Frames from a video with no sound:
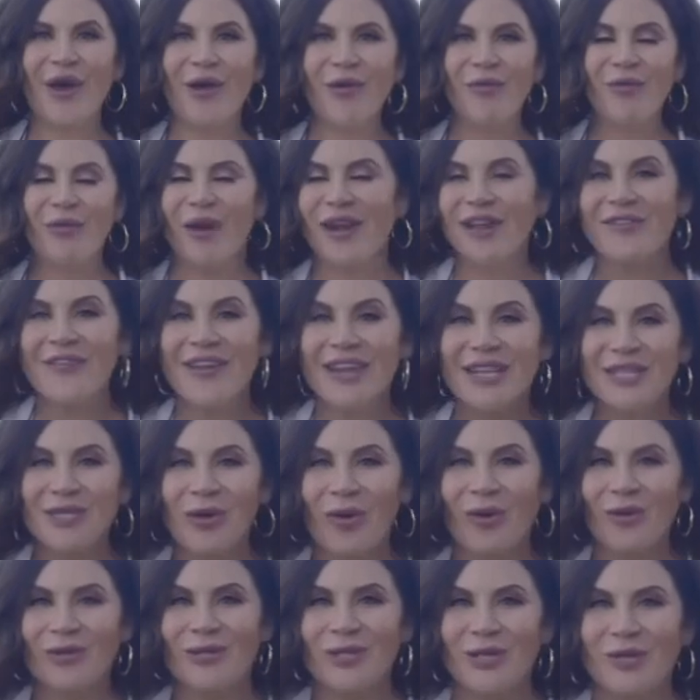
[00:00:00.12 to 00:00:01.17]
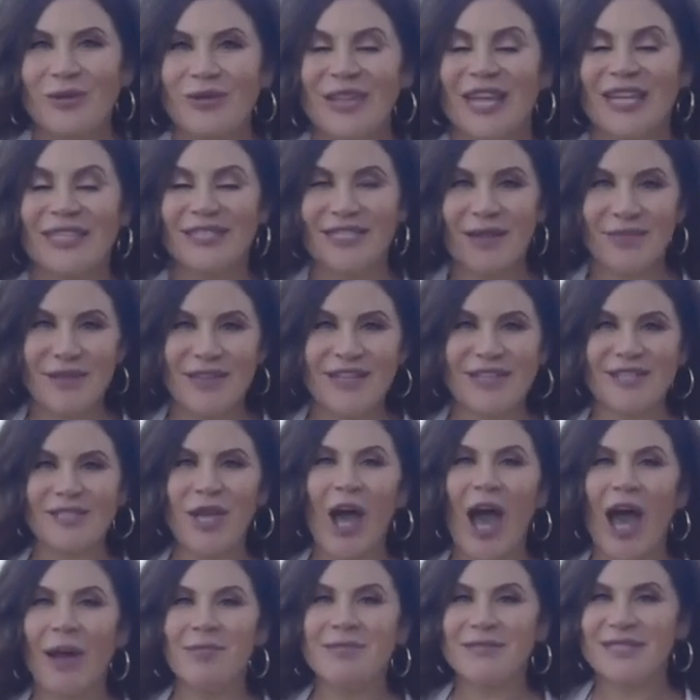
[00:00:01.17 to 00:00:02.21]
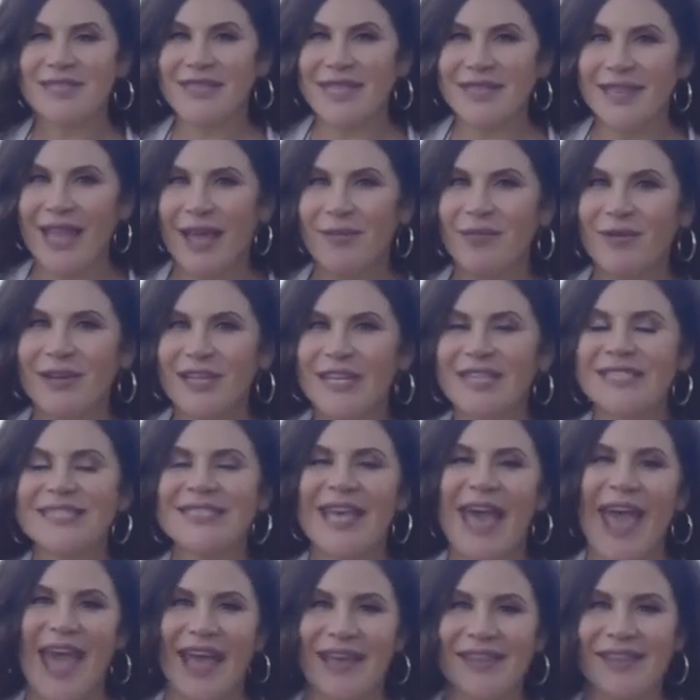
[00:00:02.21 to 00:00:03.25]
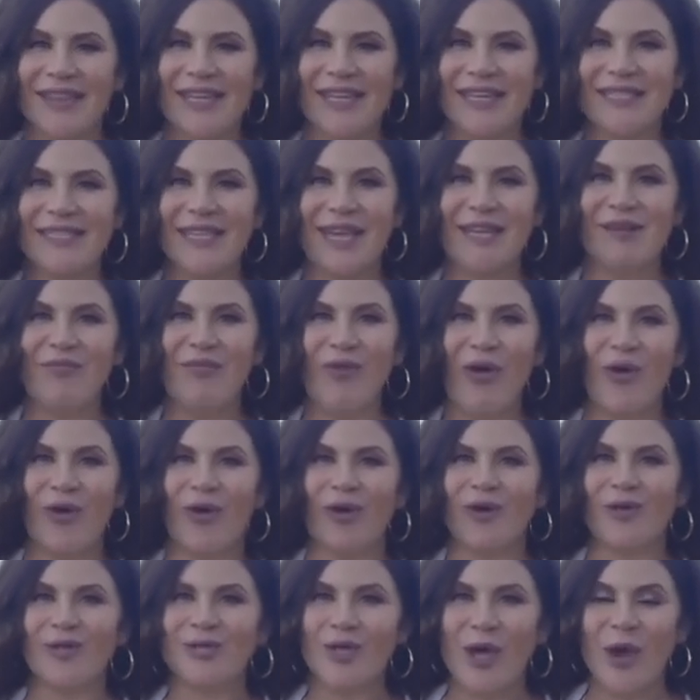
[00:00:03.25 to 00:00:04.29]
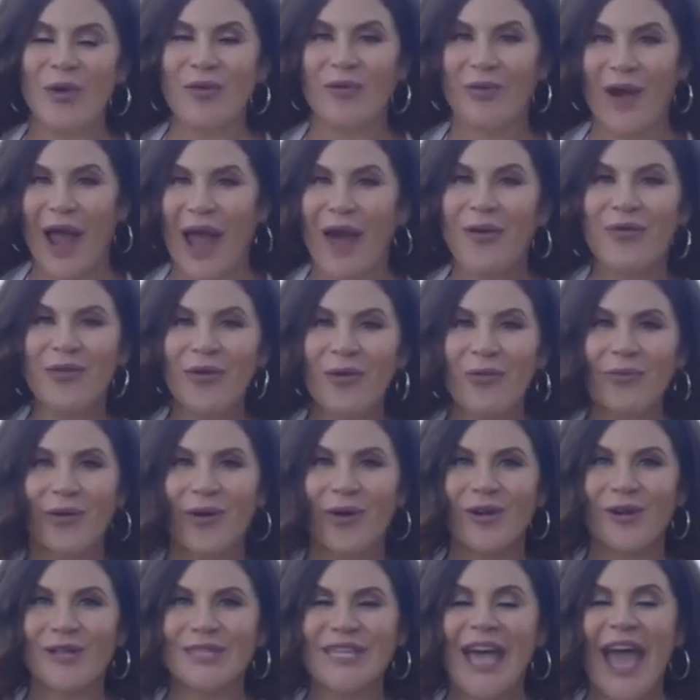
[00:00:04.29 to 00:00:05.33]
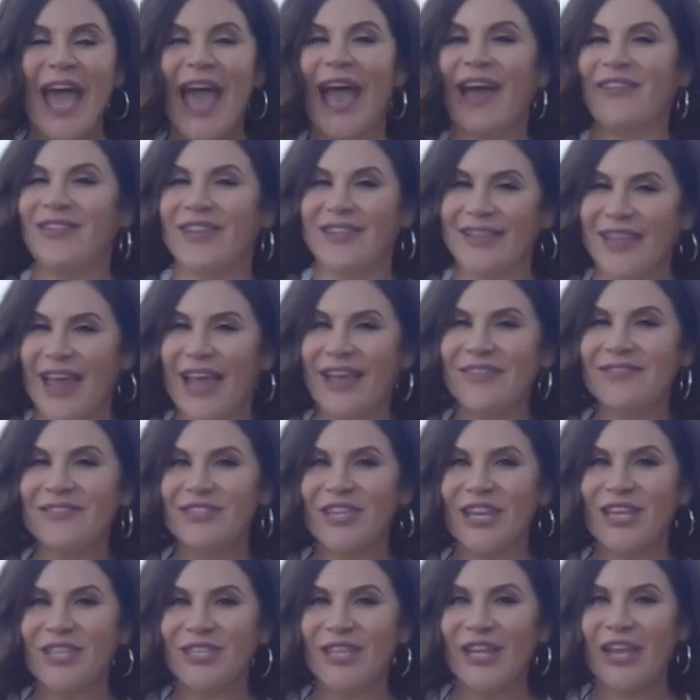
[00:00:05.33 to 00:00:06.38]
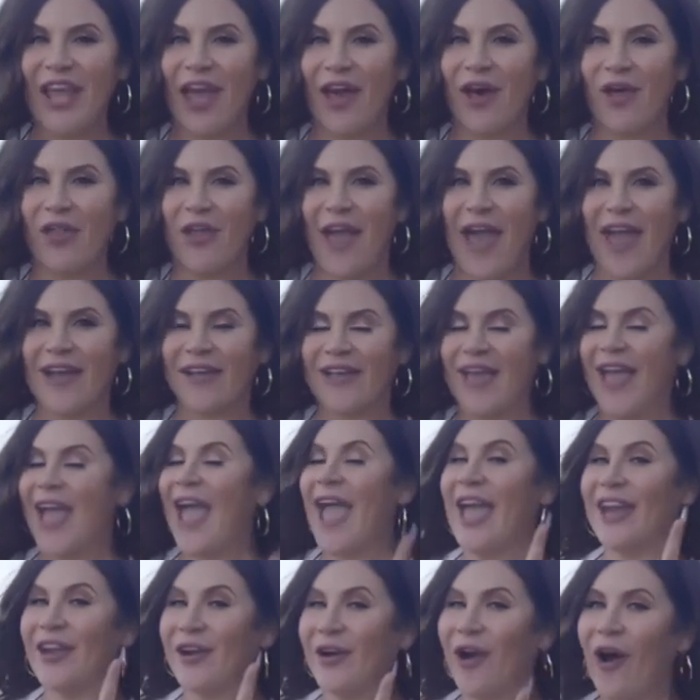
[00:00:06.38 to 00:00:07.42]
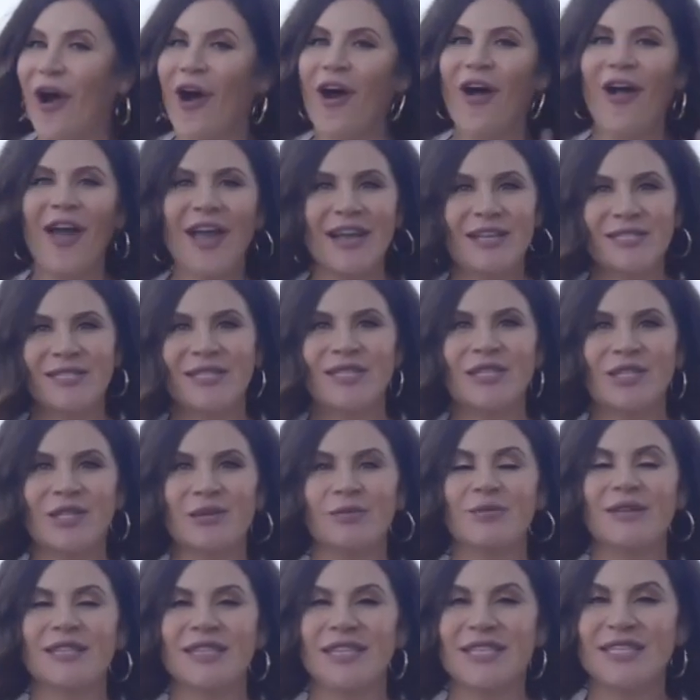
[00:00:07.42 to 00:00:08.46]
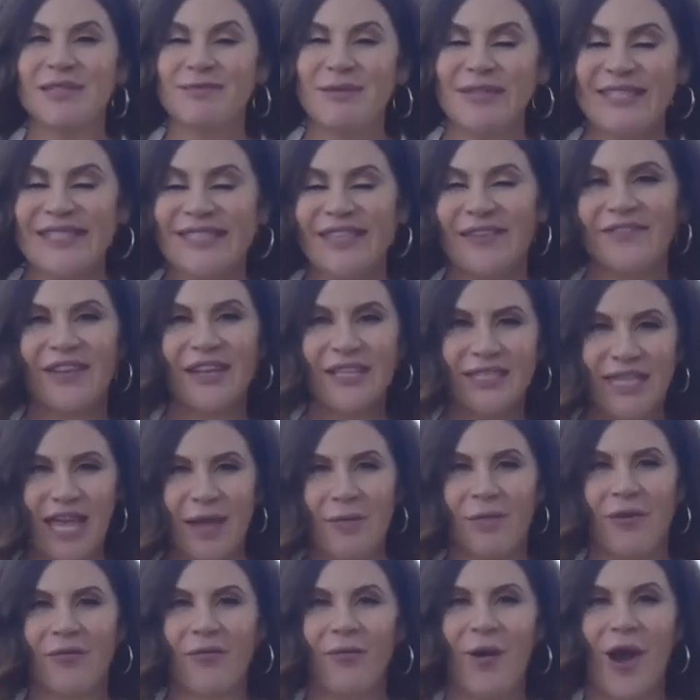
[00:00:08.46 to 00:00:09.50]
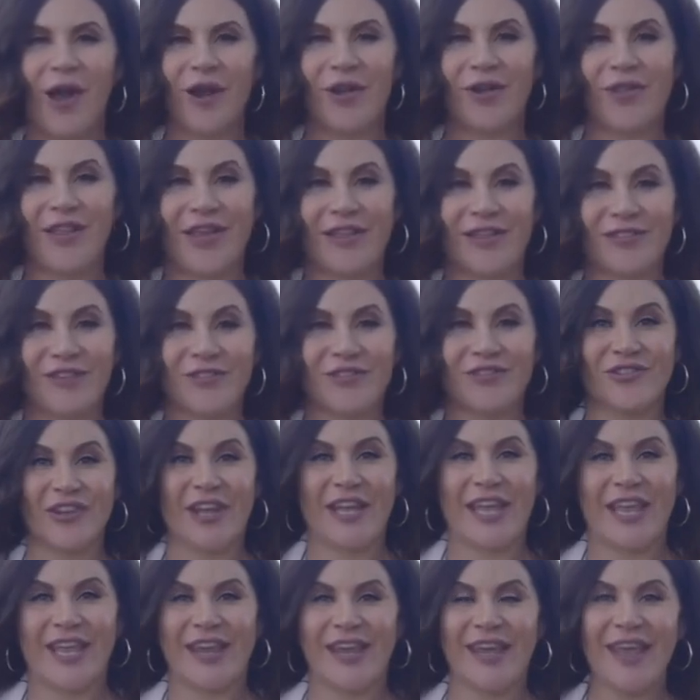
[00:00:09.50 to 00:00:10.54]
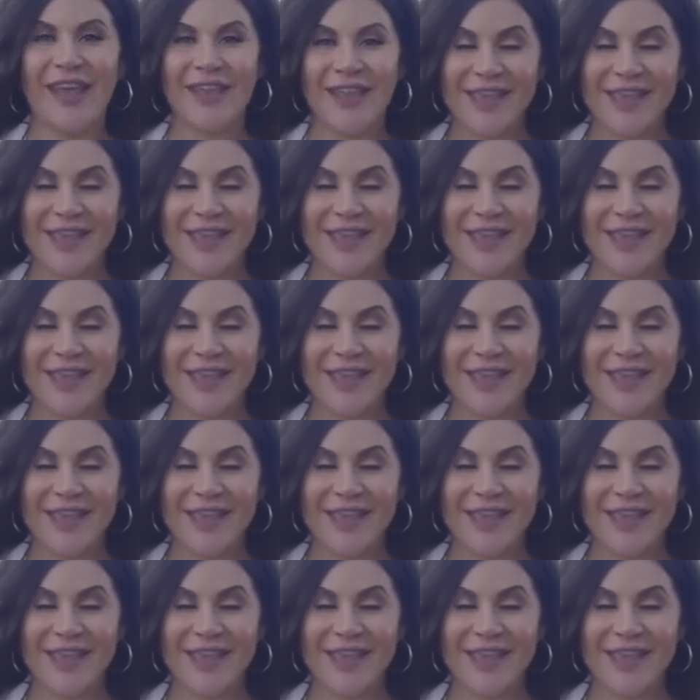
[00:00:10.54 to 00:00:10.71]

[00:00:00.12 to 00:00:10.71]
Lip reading: What if I told you that some of the top celebrities, athletes, and moguls around the world have a life-changing health hack, and it all has to do with the specific type of water that they're drinking?